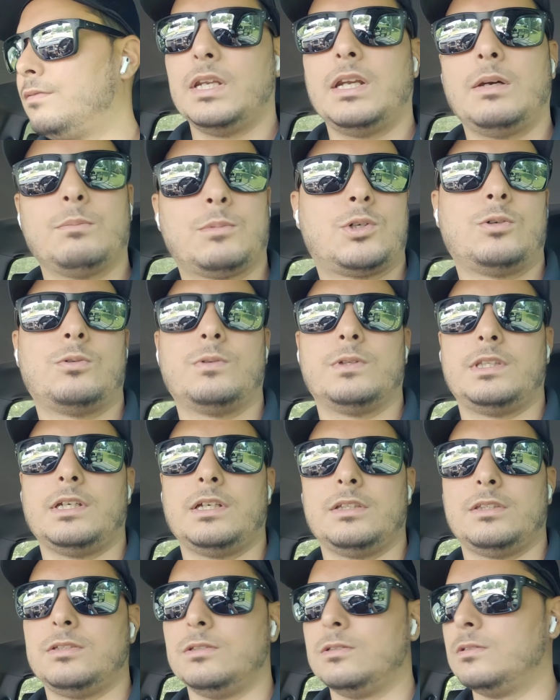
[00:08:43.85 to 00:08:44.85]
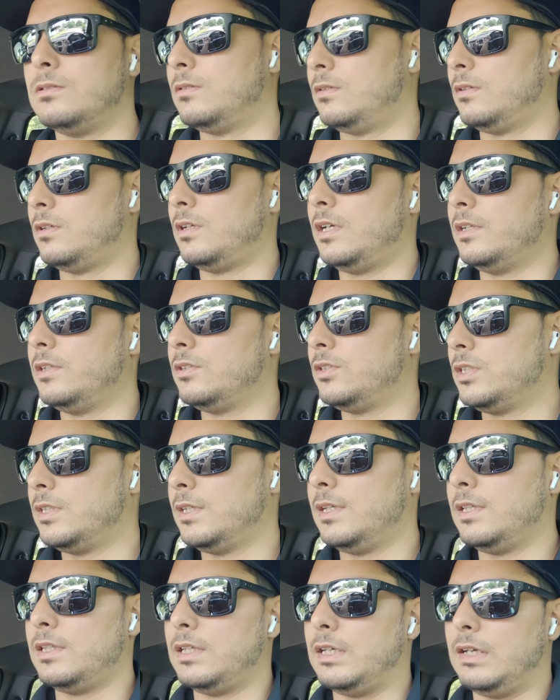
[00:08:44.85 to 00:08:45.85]
and I'm cool with that too. I
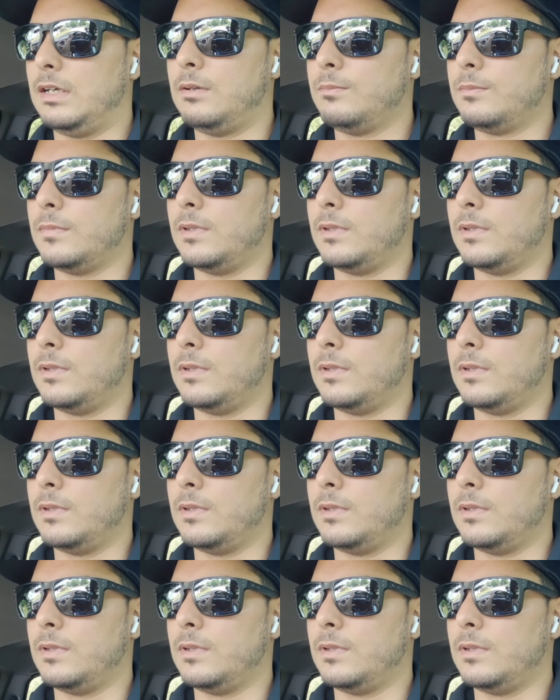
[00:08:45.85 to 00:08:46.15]
understand that.